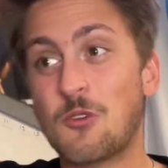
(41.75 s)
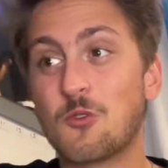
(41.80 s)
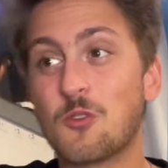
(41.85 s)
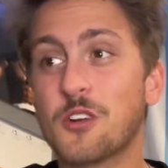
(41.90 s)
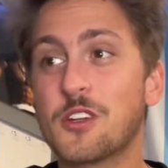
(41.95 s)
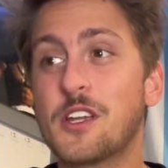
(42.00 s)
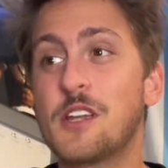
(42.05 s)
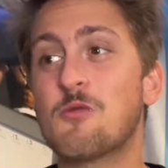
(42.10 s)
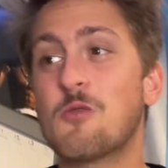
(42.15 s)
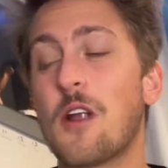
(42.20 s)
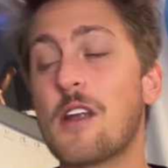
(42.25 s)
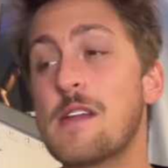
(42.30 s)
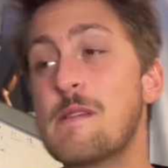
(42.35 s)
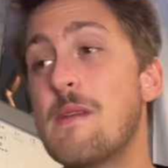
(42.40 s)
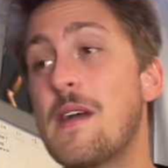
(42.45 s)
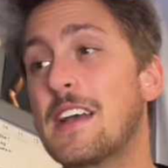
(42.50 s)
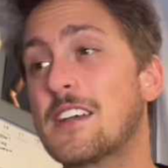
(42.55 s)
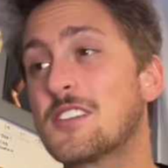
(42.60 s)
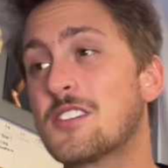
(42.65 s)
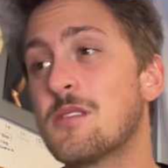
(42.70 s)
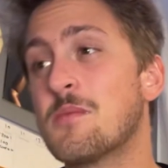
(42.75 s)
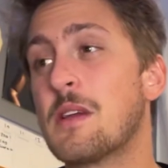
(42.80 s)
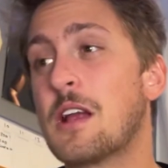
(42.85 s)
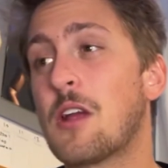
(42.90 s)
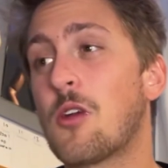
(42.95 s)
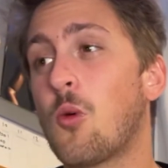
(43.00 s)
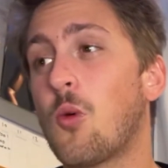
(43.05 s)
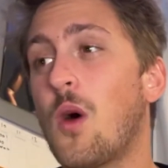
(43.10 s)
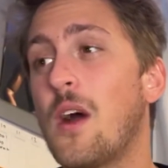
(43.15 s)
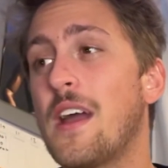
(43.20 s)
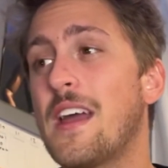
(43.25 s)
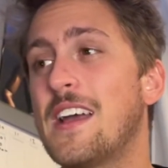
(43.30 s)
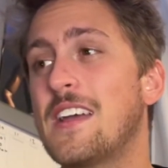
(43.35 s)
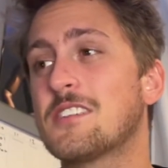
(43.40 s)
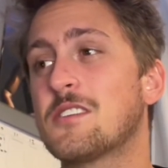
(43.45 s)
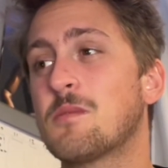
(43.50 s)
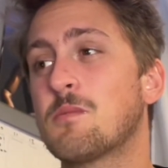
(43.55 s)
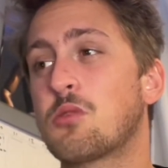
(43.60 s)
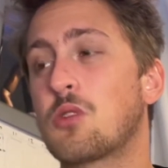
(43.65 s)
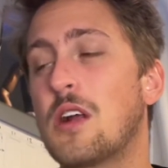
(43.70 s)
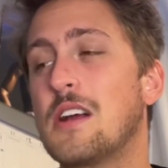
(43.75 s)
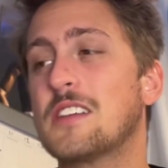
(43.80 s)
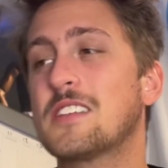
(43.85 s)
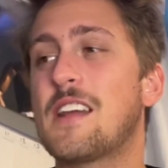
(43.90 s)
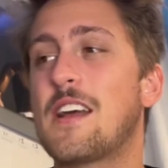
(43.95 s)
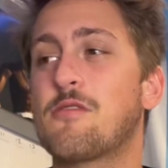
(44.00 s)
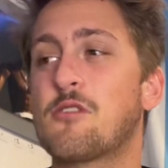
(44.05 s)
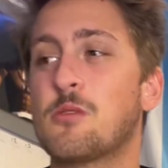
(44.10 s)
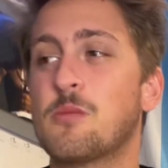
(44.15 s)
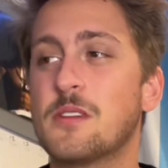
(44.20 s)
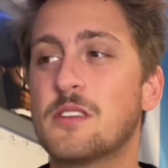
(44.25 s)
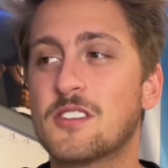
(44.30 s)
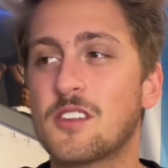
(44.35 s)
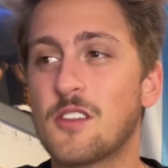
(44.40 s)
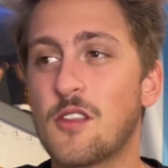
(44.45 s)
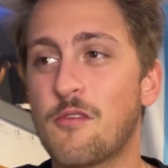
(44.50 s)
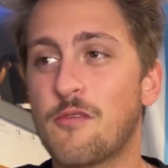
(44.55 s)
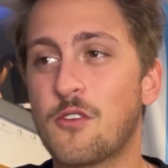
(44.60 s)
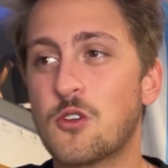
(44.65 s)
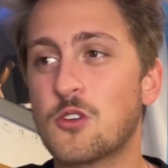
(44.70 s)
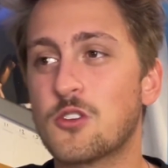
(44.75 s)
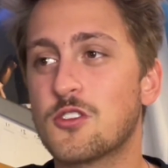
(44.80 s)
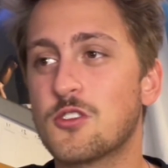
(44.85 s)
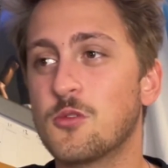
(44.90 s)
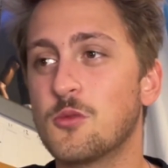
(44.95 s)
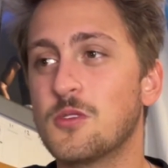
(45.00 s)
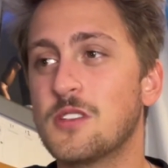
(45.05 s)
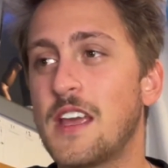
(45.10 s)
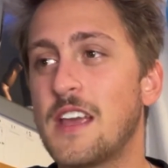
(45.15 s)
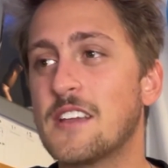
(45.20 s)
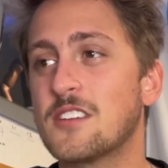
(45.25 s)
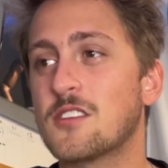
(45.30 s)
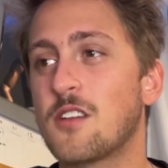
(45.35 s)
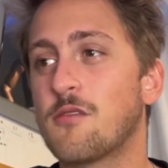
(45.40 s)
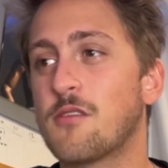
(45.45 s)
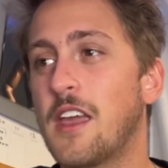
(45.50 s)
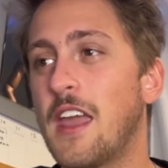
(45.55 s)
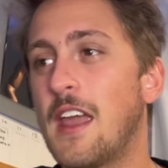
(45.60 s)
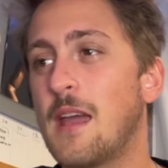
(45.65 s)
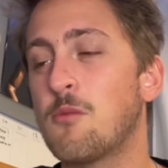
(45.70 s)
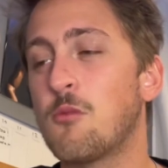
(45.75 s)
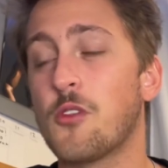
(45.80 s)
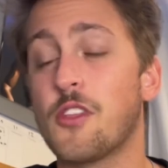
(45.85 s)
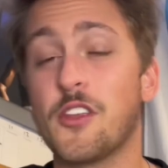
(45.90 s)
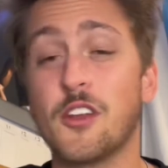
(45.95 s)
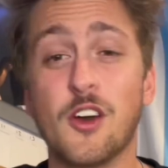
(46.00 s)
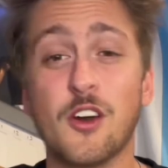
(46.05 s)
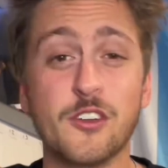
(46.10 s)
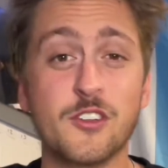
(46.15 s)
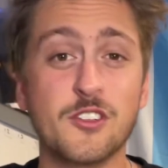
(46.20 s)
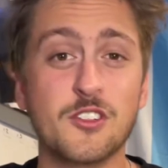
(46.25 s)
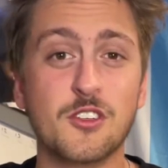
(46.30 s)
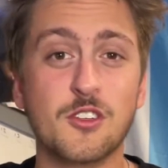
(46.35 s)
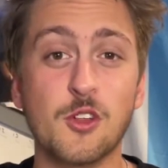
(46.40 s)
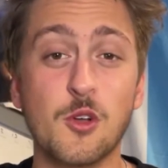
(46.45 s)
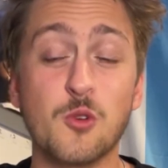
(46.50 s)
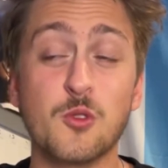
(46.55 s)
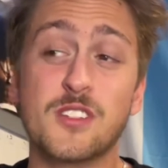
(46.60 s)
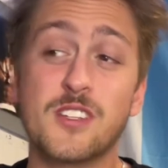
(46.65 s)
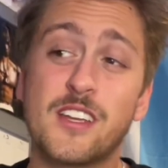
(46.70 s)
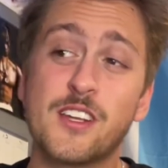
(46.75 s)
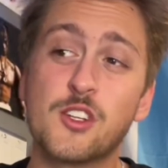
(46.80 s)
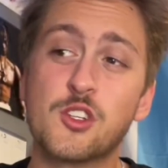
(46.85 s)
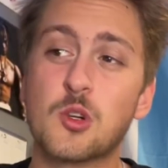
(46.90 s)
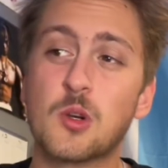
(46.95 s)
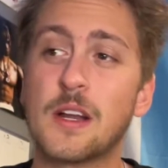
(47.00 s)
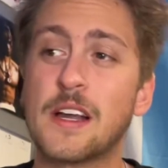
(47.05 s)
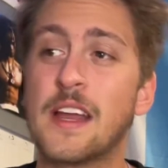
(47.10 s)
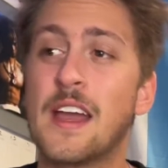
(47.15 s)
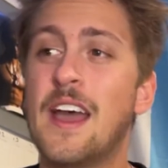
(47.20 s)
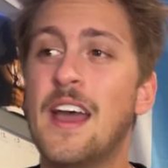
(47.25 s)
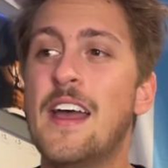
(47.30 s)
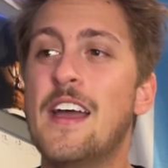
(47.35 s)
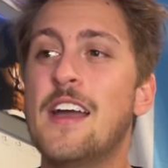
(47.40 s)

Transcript: Rookie running back Zamir White has impressed after missing the first 2 days of camp with an undisclosed injury.